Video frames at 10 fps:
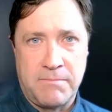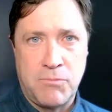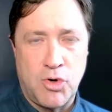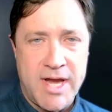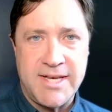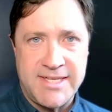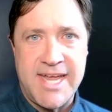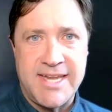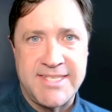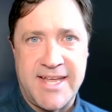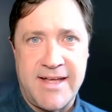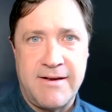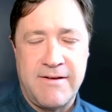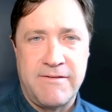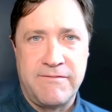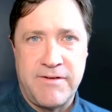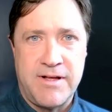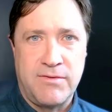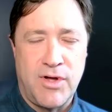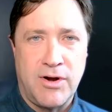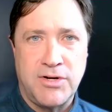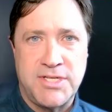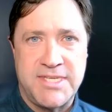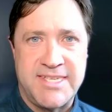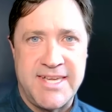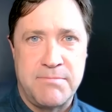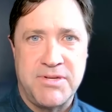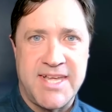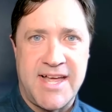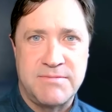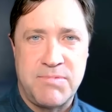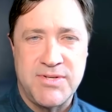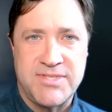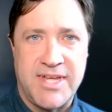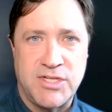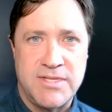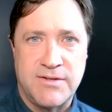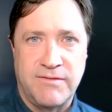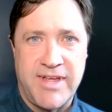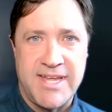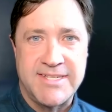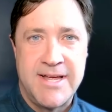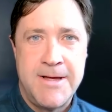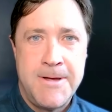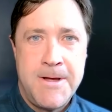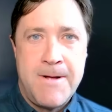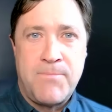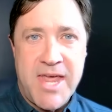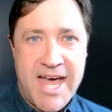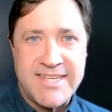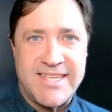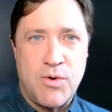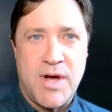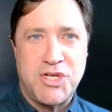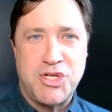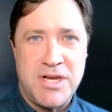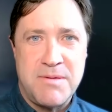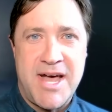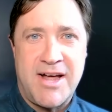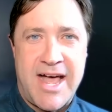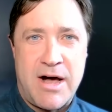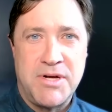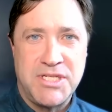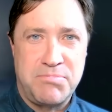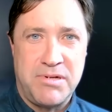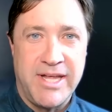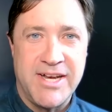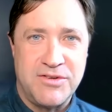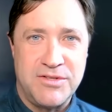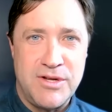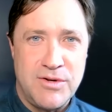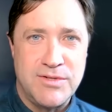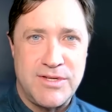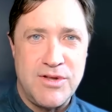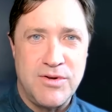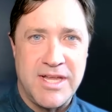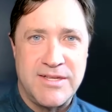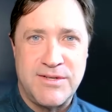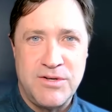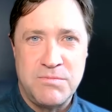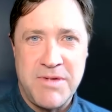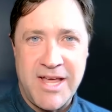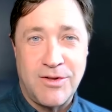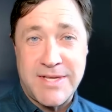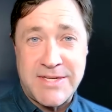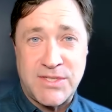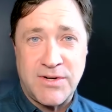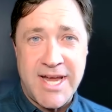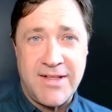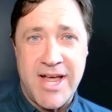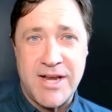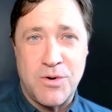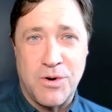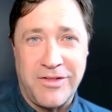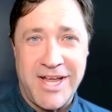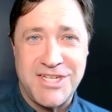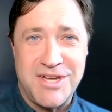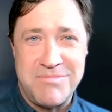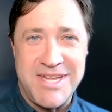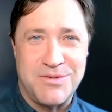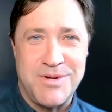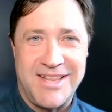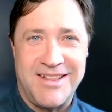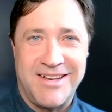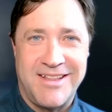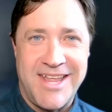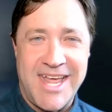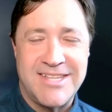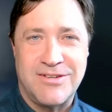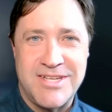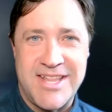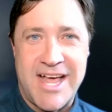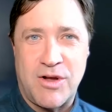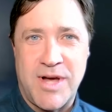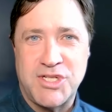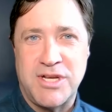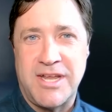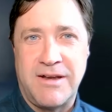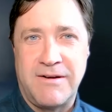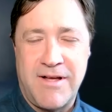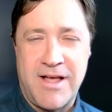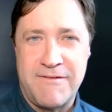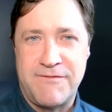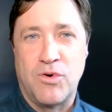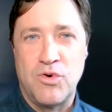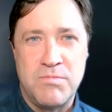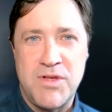great data set of large sample size post-election surveys, they asked the question about how much political news do you consume? And there's a straight line correlation between the answer to that question and for whom you